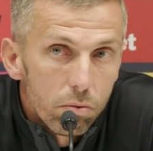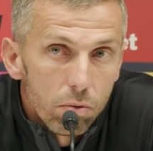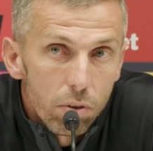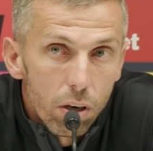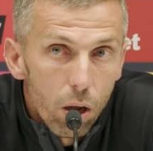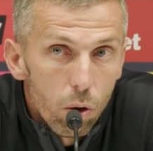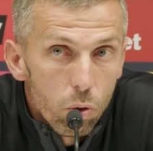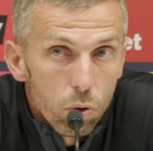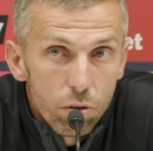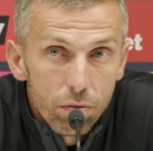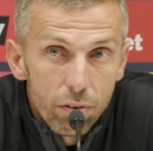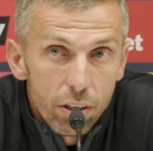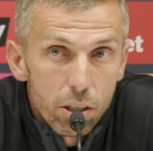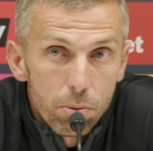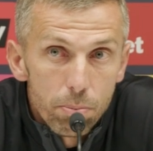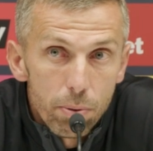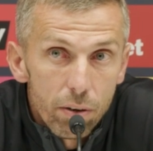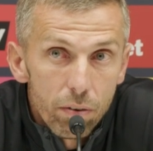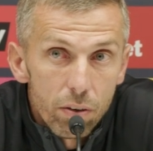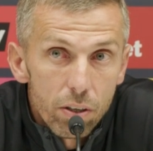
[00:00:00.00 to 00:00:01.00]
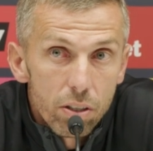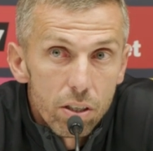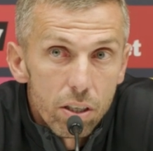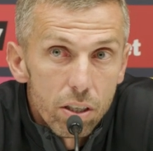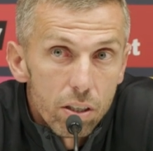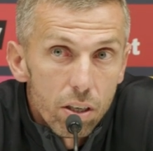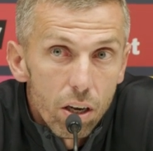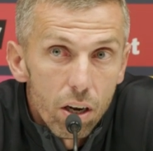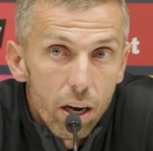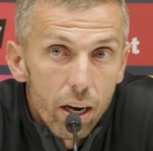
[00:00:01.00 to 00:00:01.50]
loads of
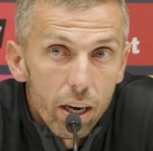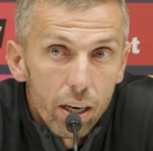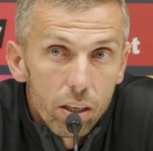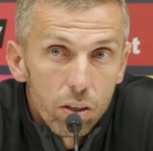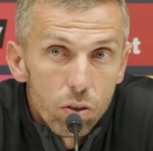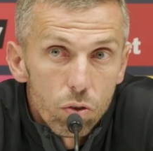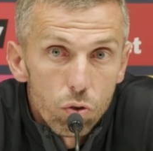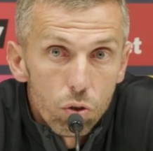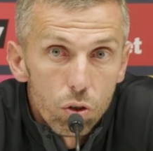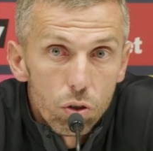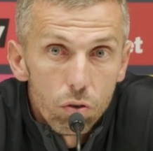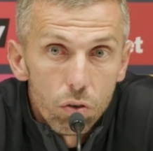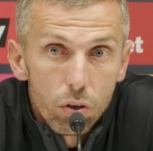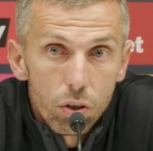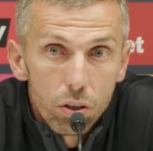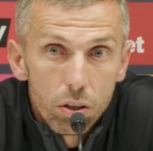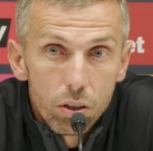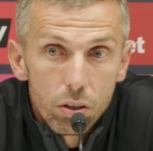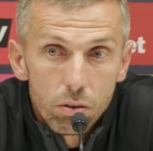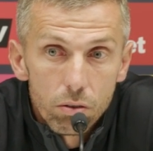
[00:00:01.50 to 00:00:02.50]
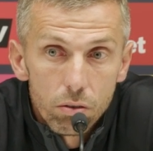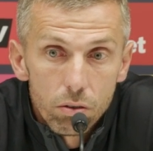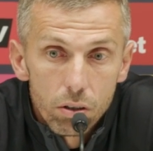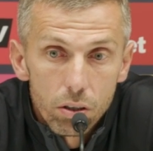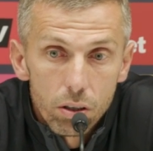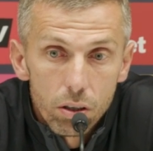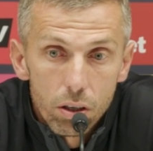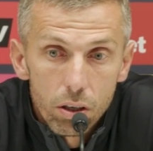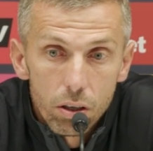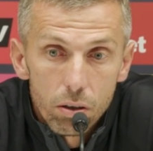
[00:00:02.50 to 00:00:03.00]
experiences that I can draw on, and
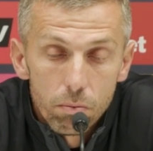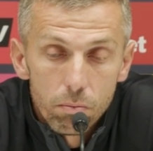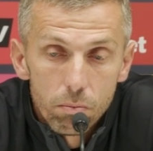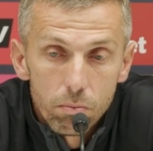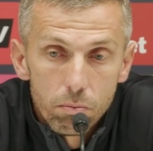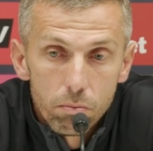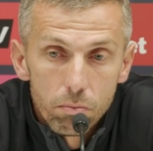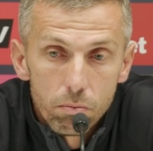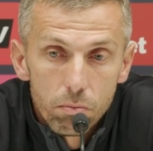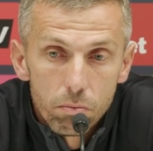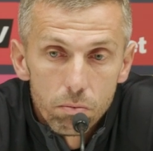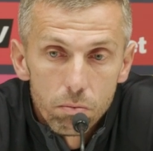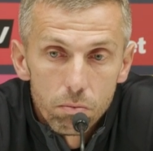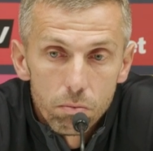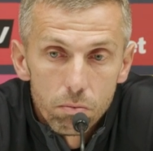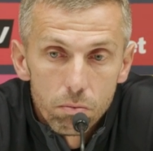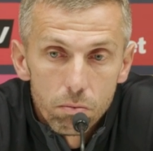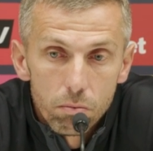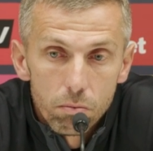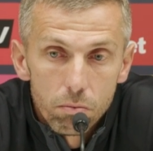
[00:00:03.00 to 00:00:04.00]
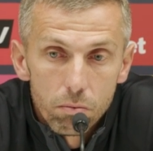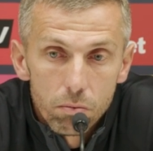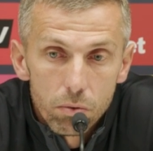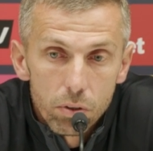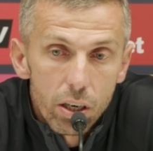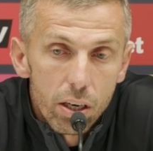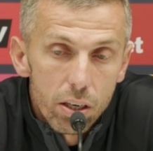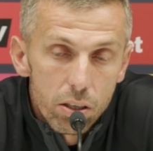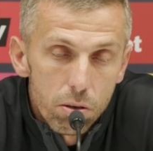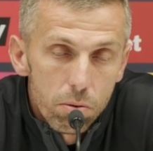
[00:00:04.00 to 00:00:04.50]
um,
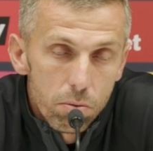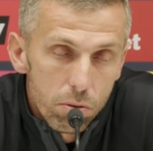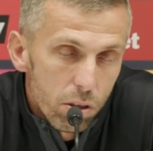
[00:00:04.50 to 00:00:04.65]
yeah, so,